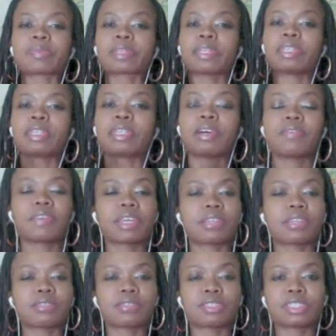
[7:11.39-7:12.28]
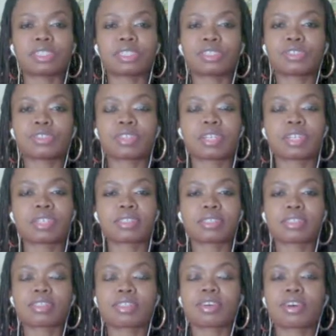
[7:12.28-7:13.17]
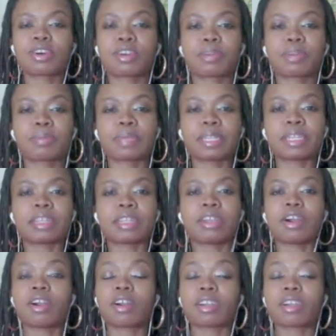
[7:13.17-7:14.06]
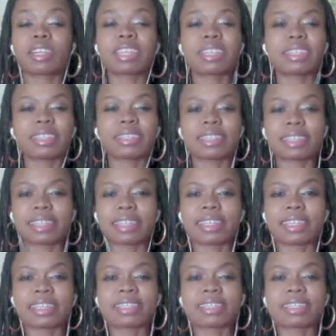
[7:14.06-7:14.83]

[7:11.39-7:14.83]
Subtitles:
Love energy, trust, harmony, heart healing.